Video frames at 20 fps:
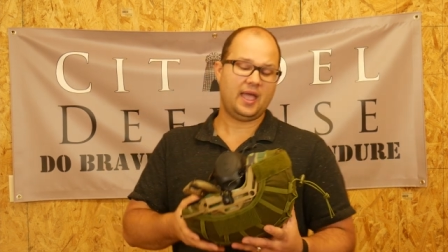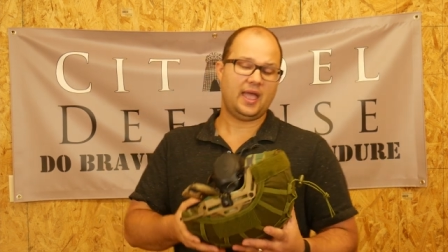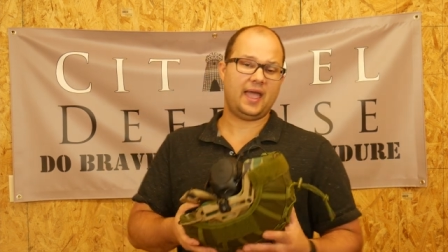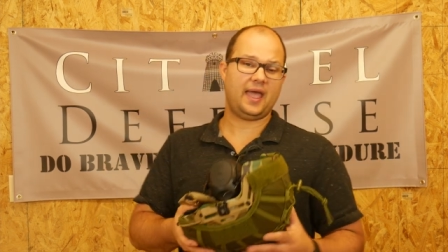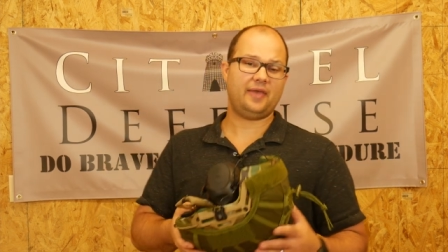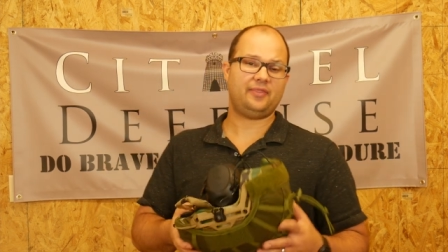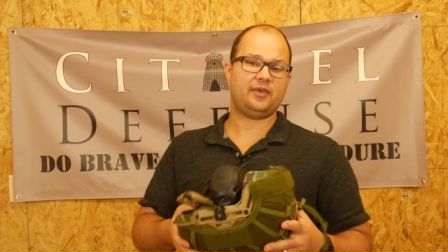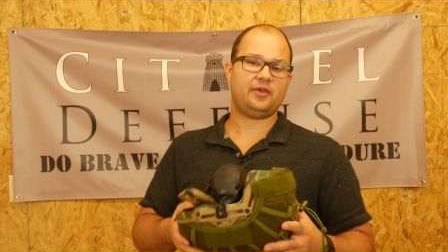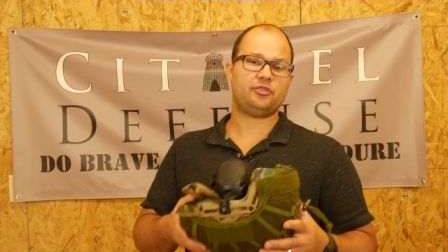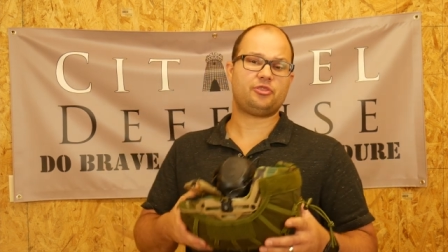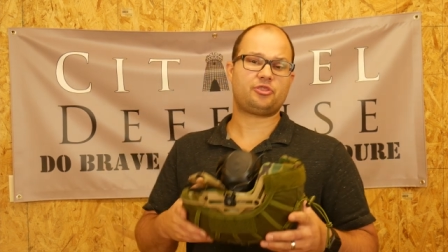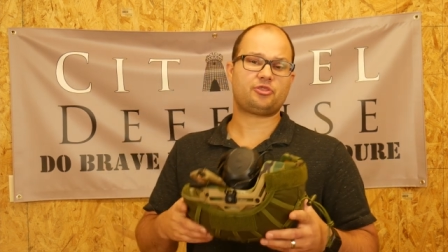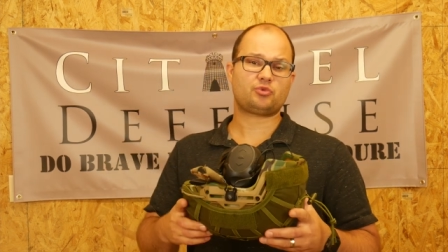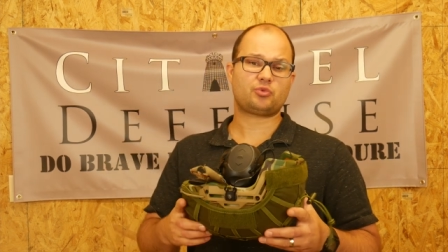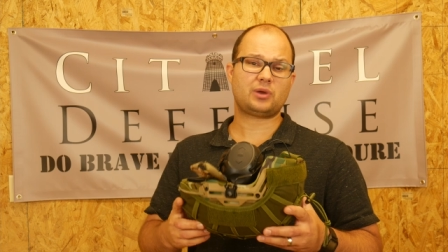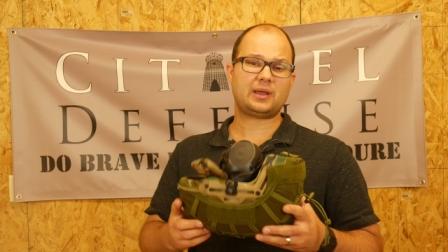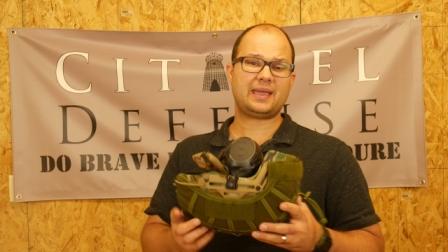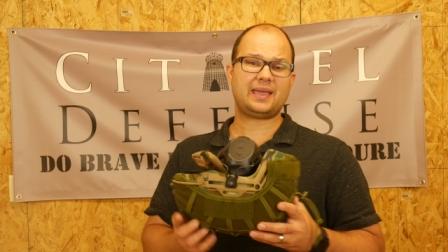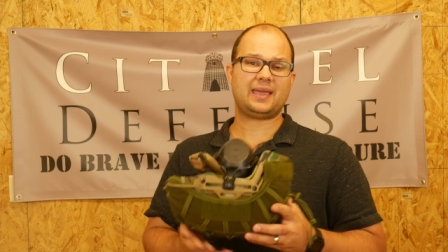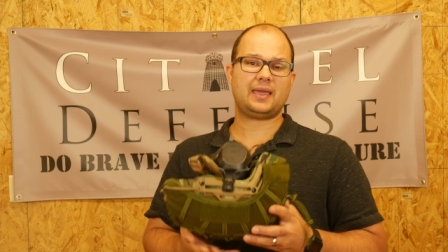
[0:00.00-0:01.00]
And then
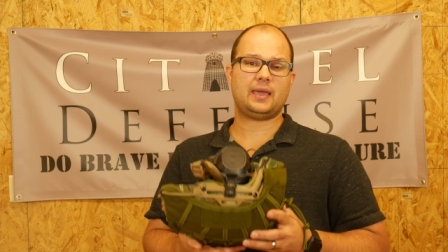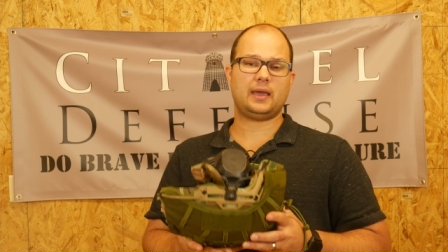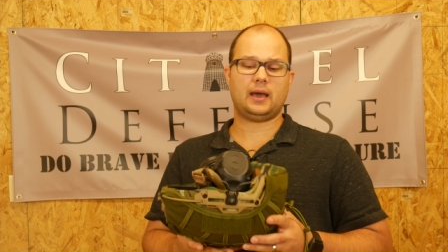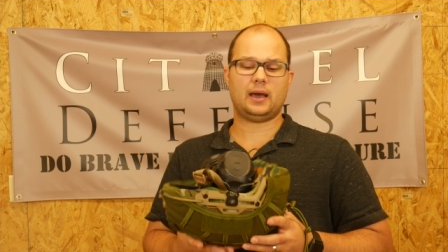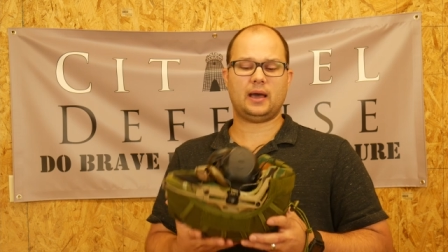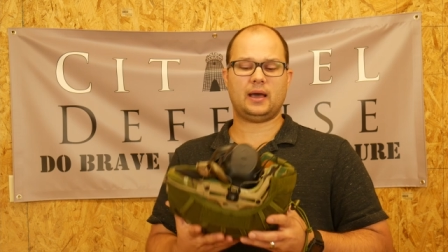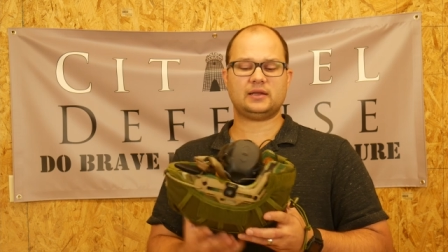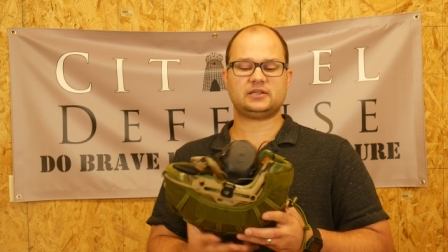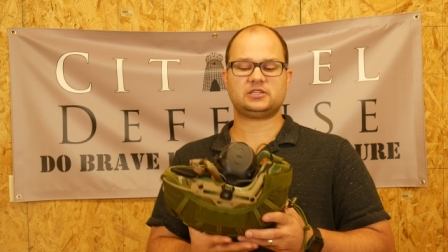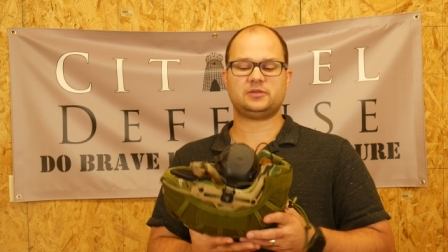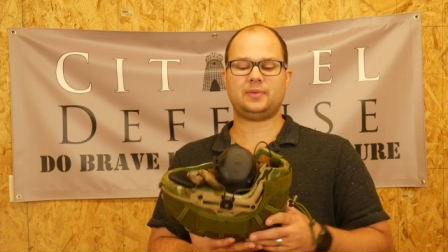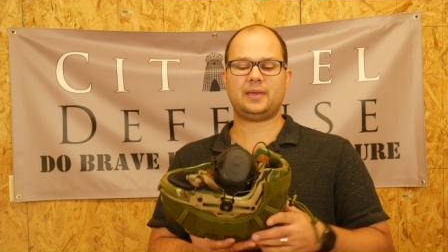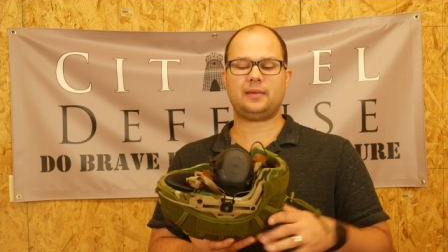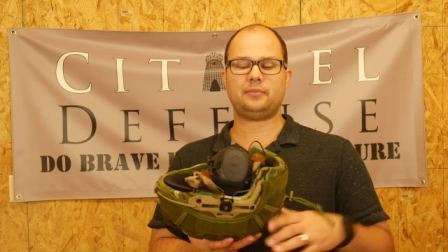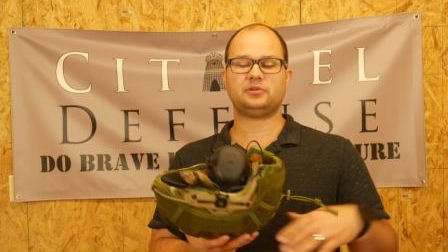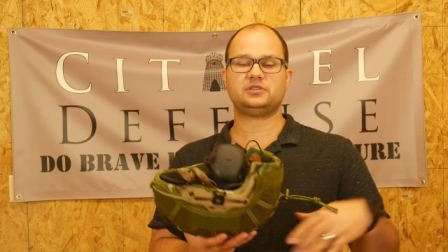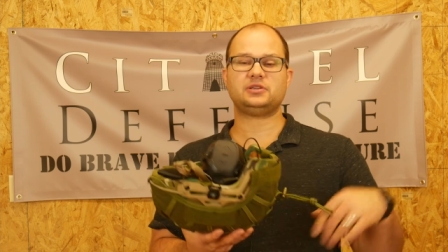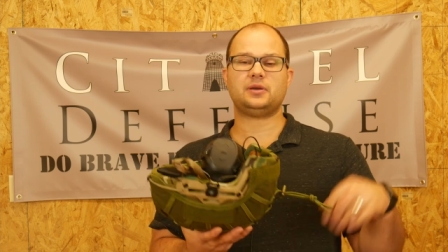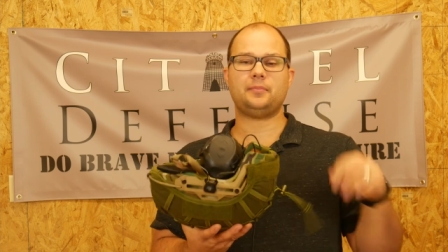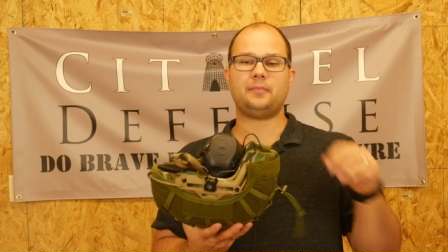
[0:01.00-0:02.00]
three, uh, to be
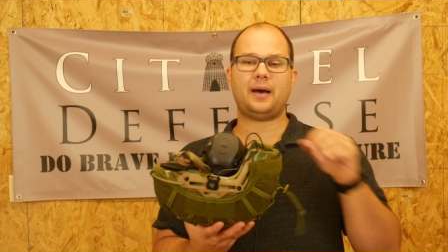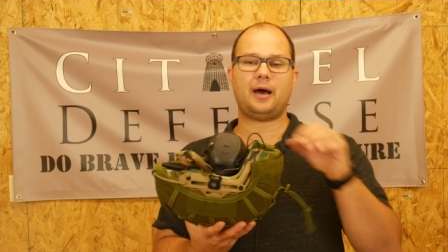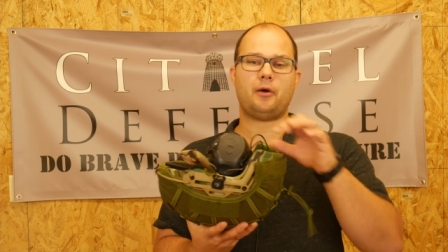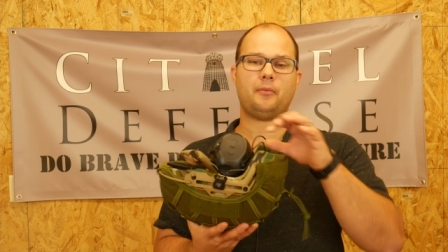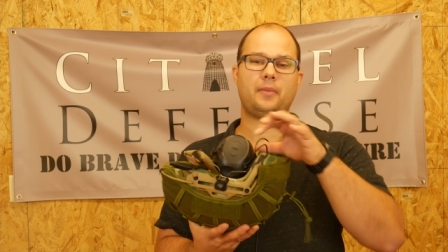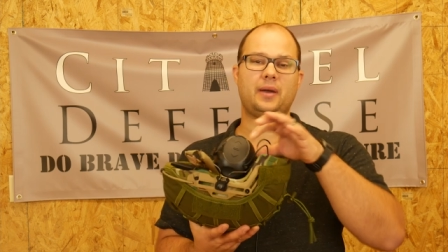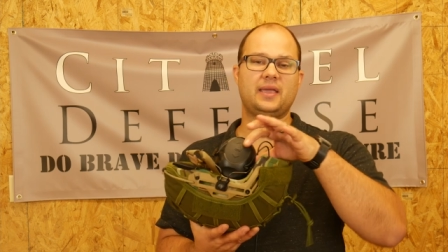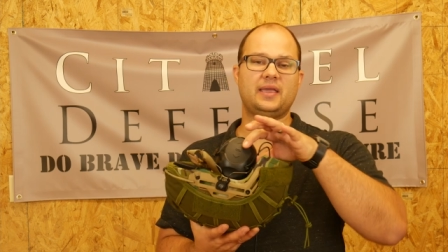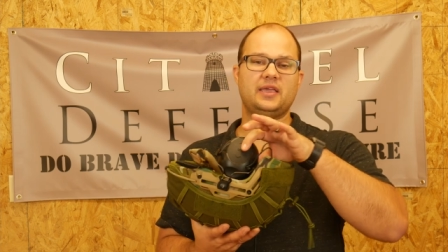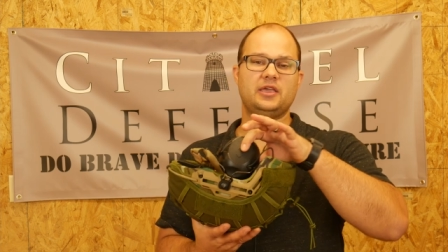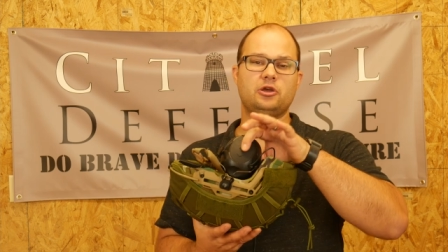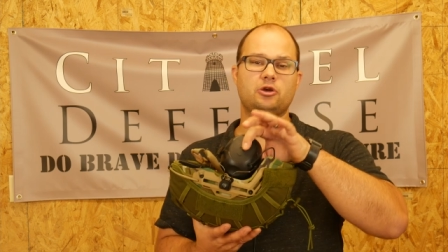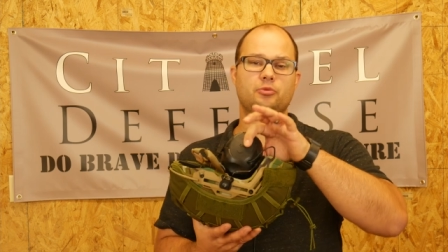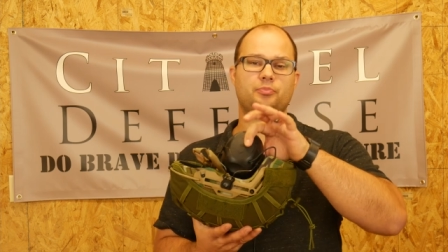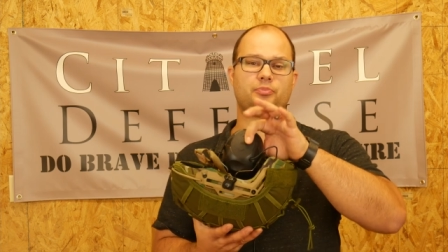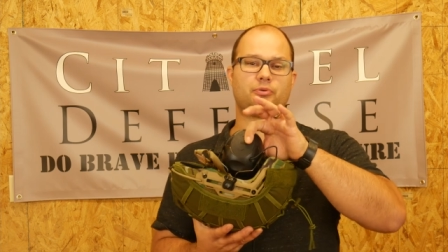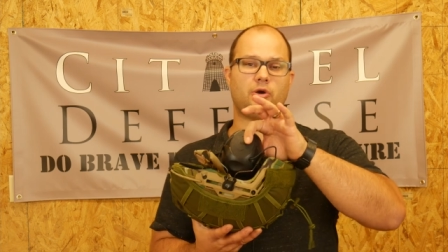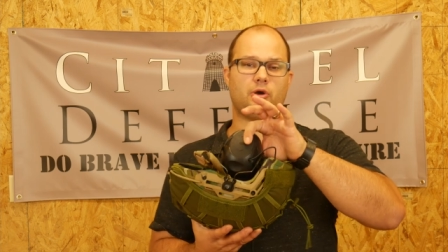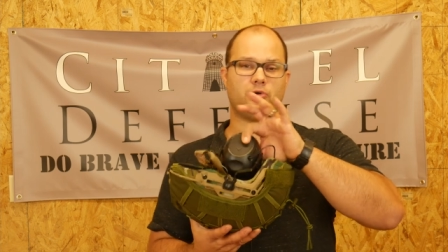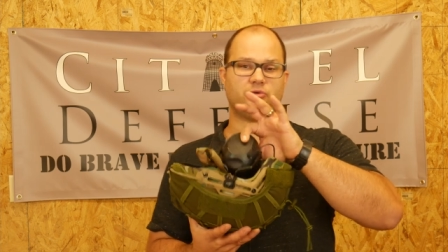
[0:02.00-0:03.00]
able to mount my ear
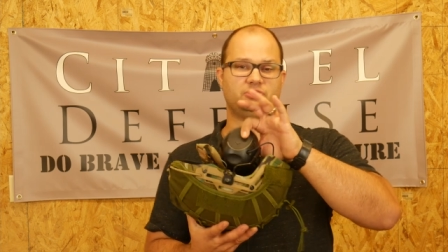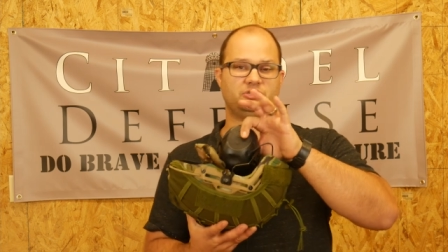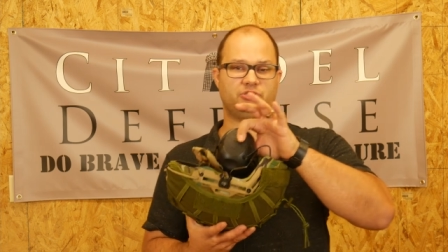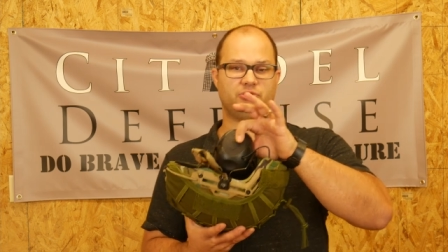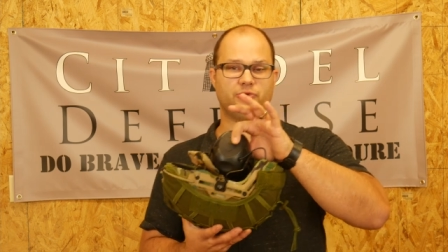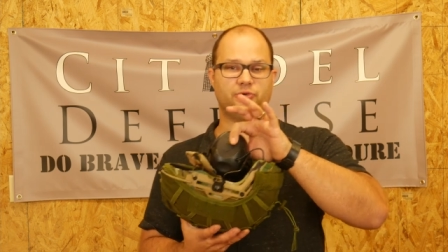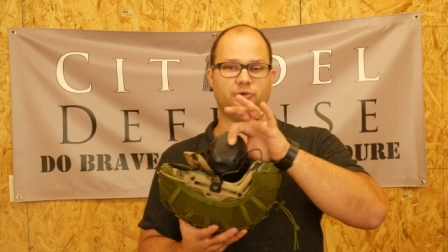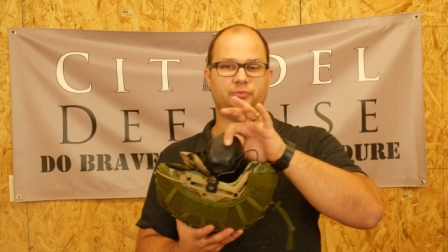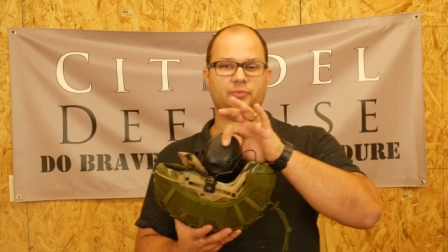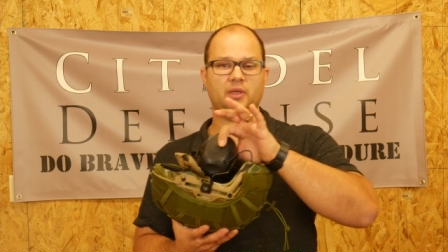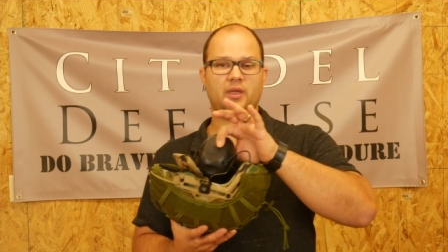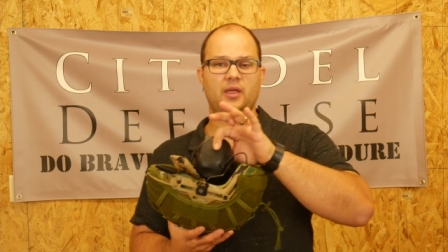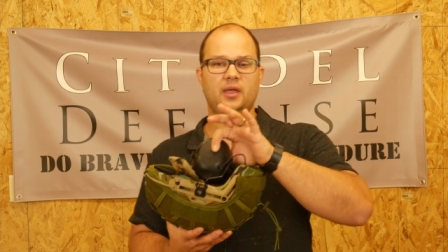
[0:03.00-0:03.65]
pro to.